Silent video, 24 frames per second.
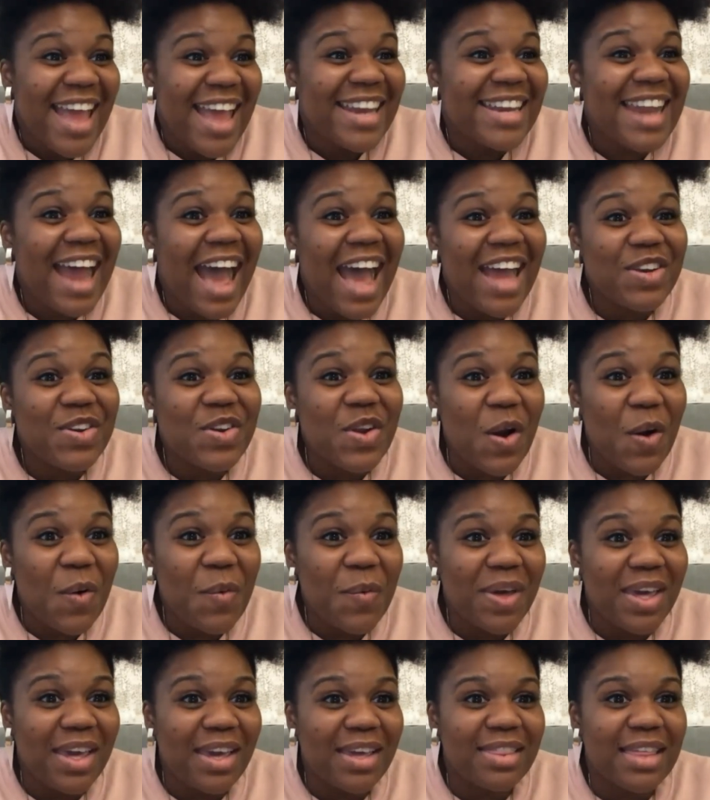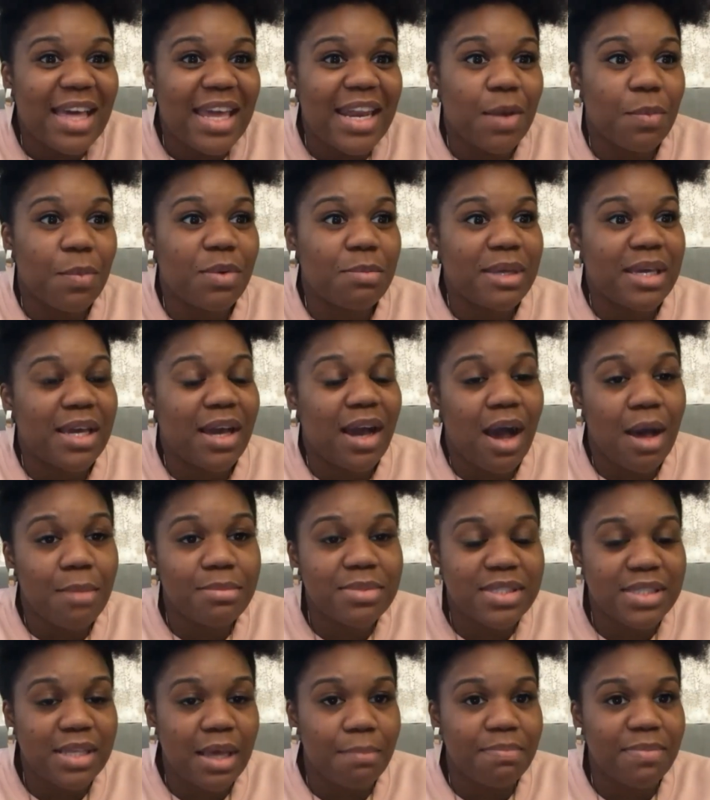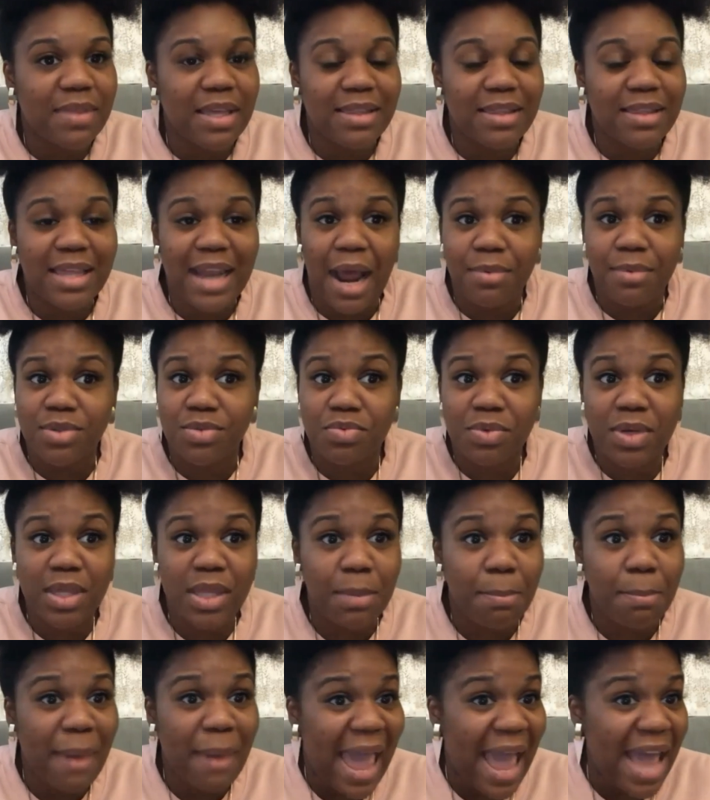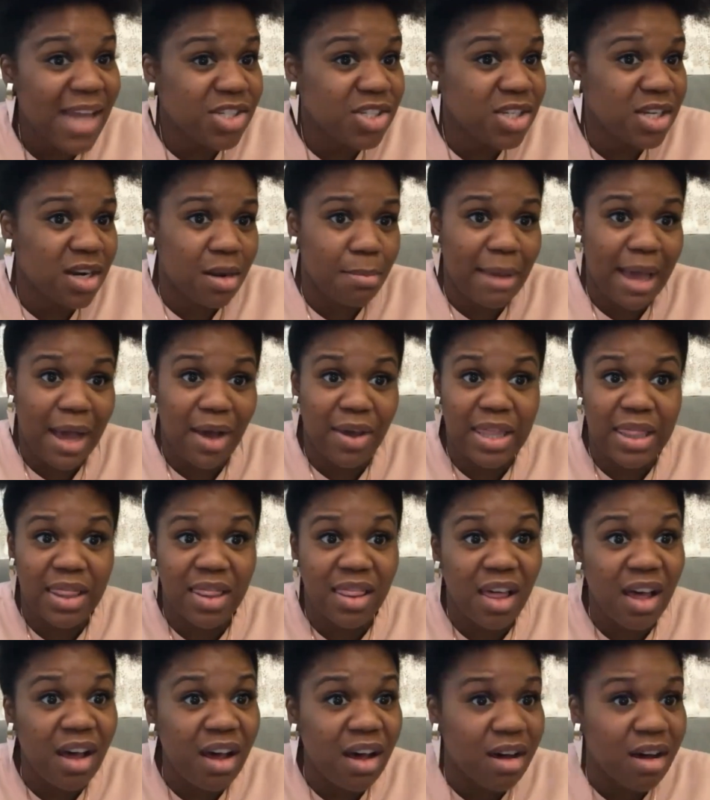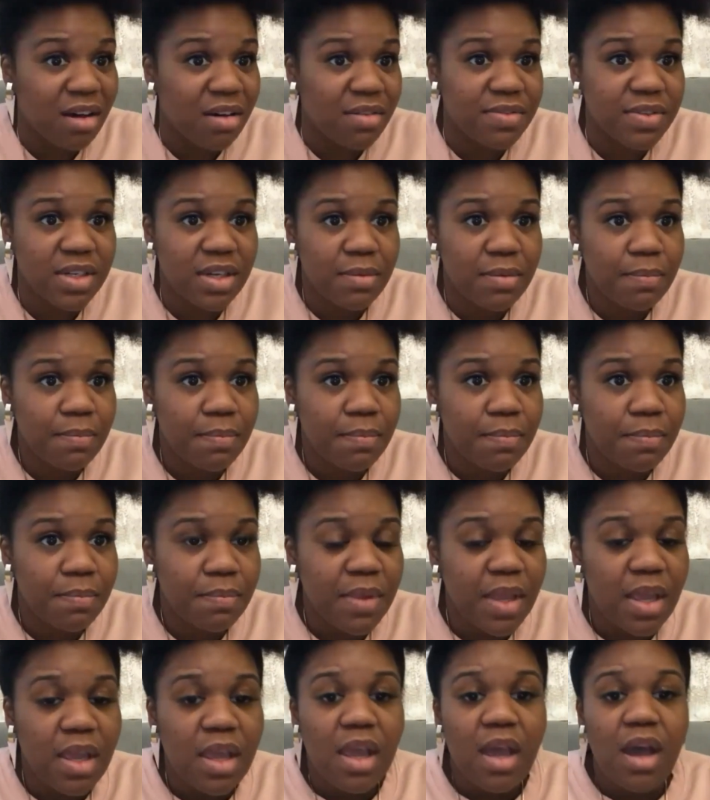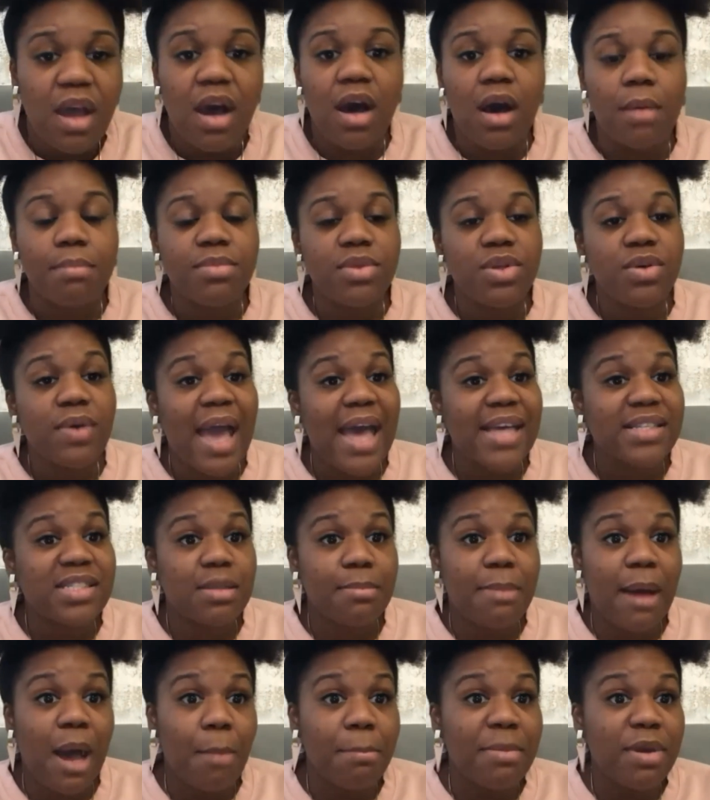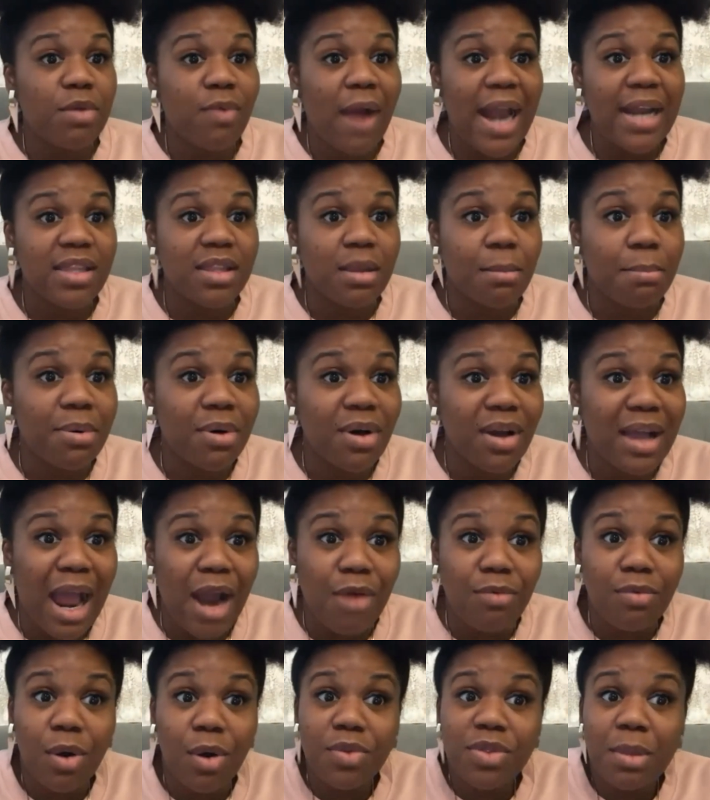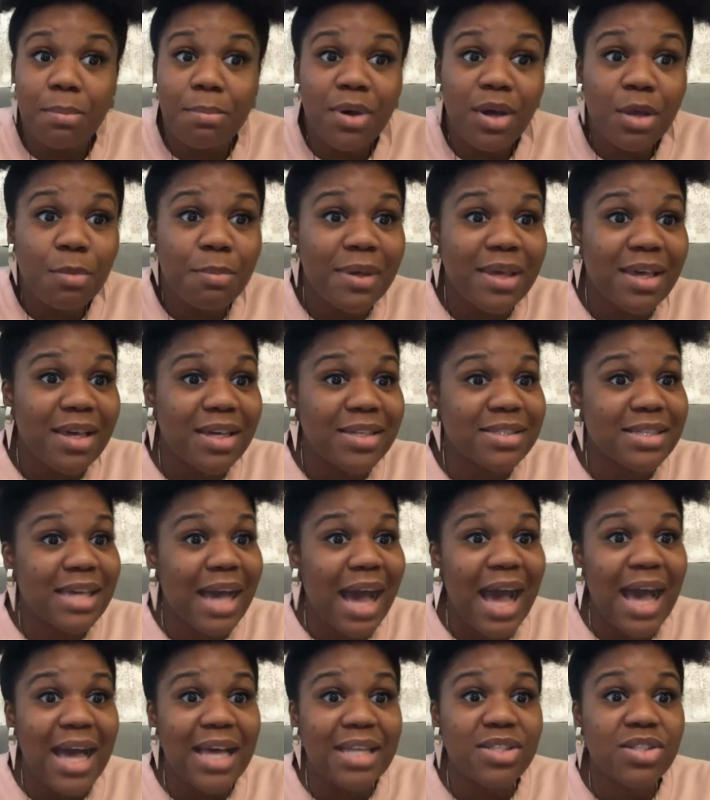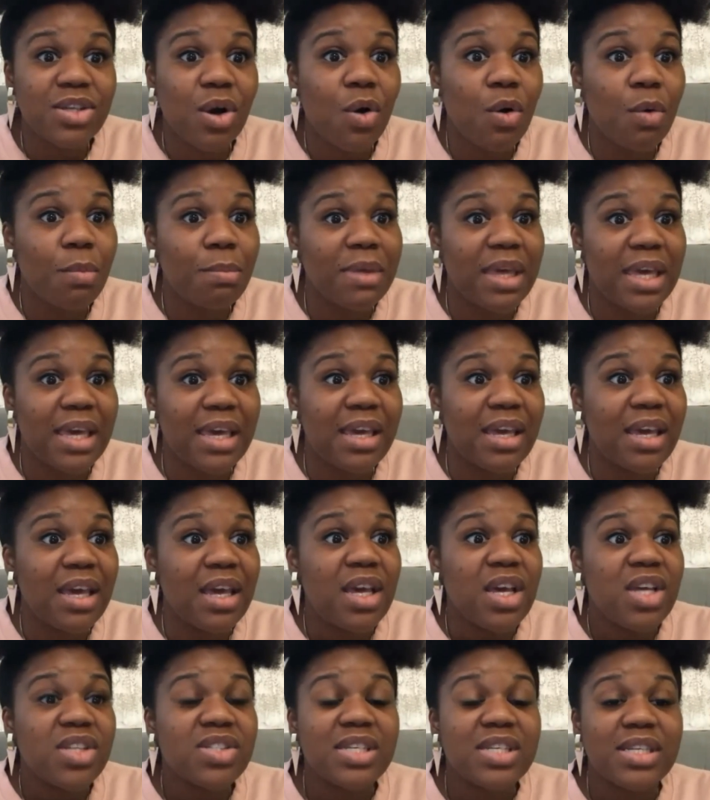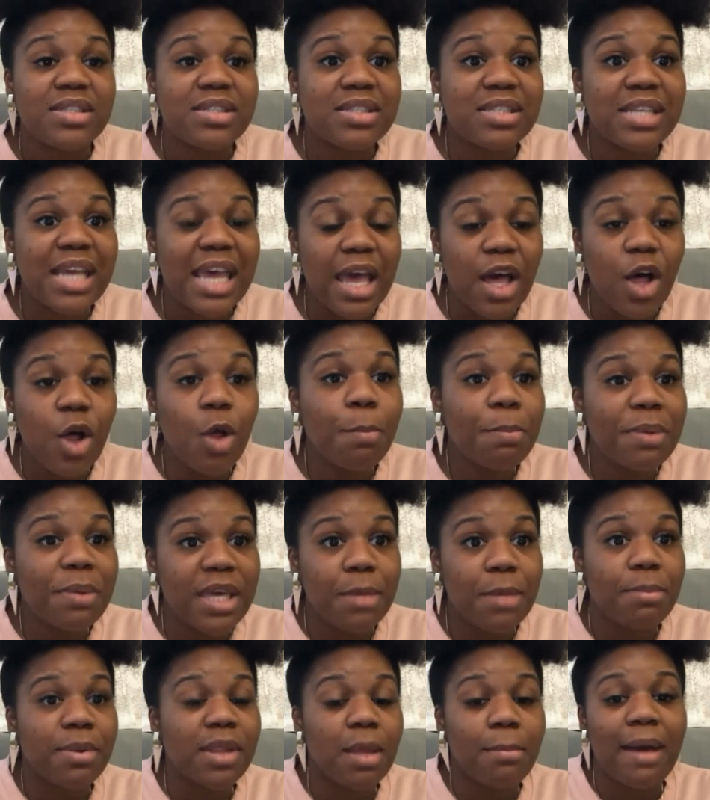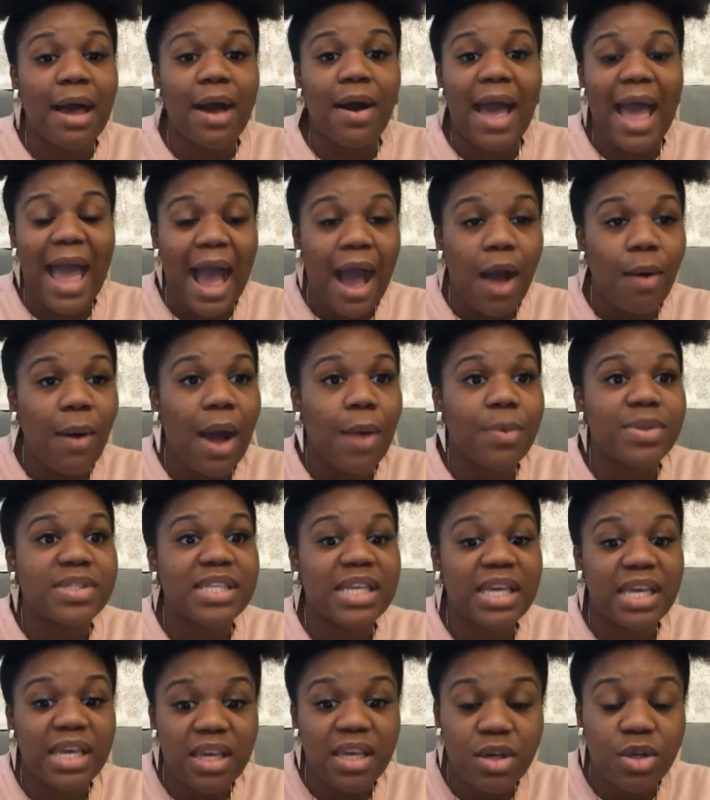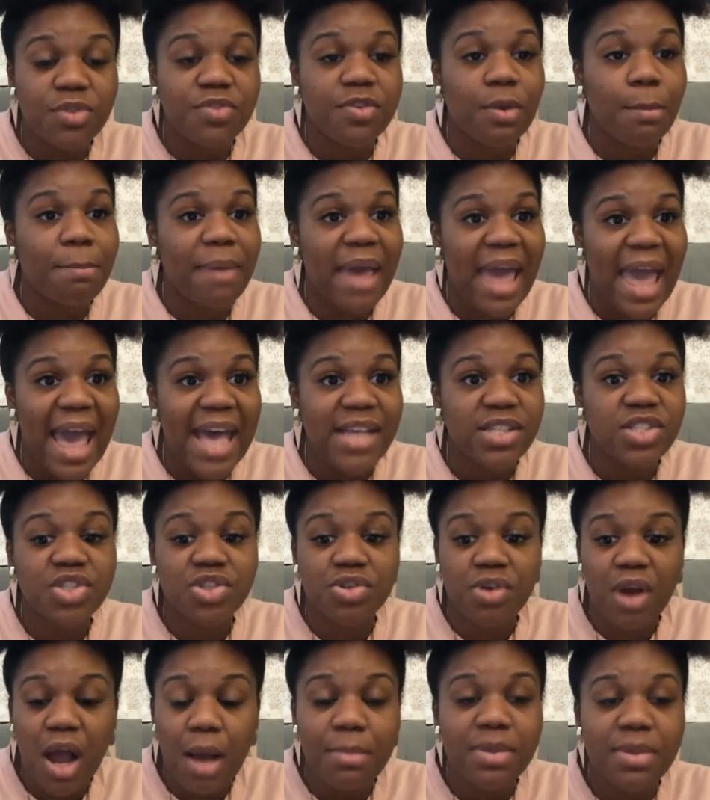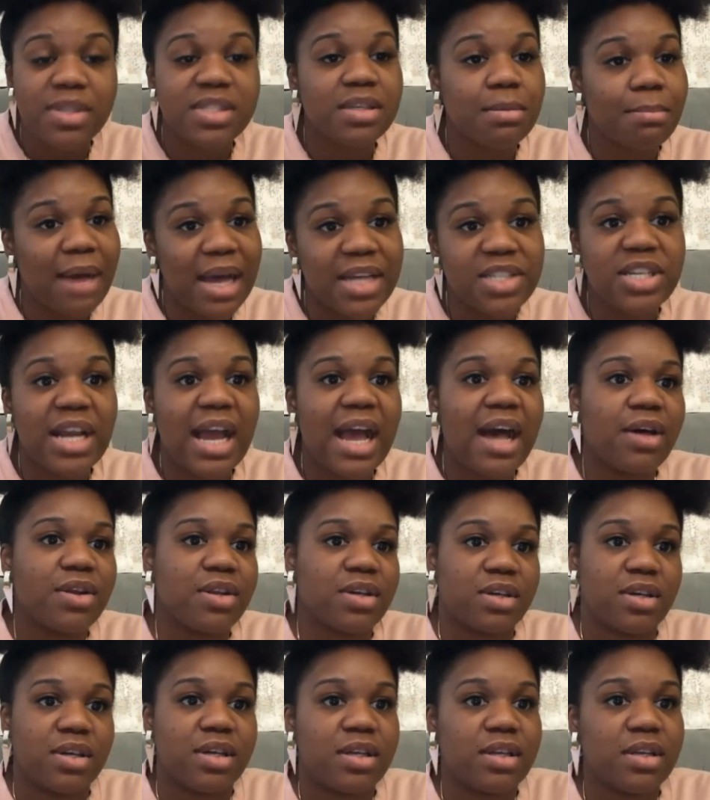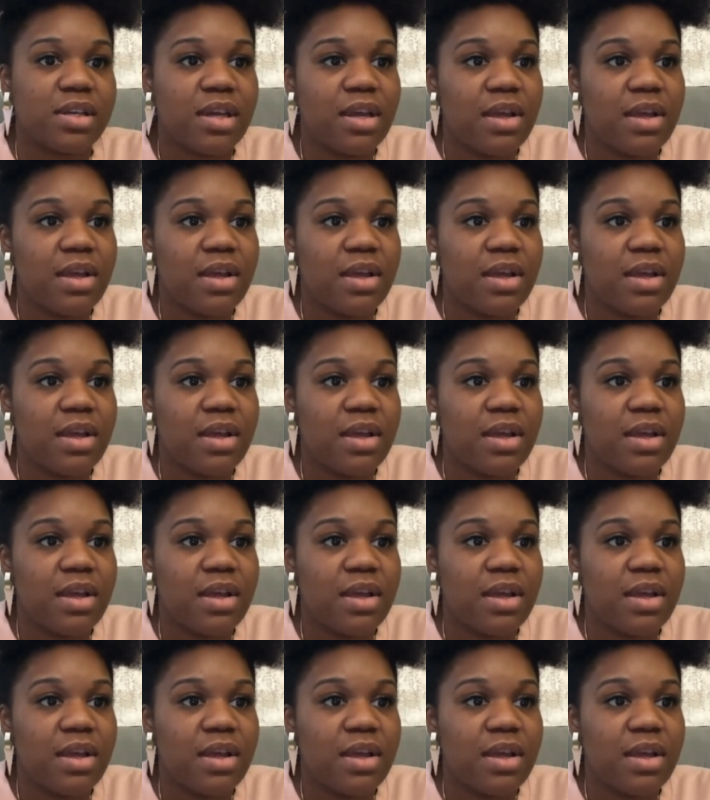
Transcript: Not knowing that it would become something that I was really passionate about and loved. Um, you asked about me writing the book. I wrote the book because God told me to tell people about how I was healed from past traumas in my childhood.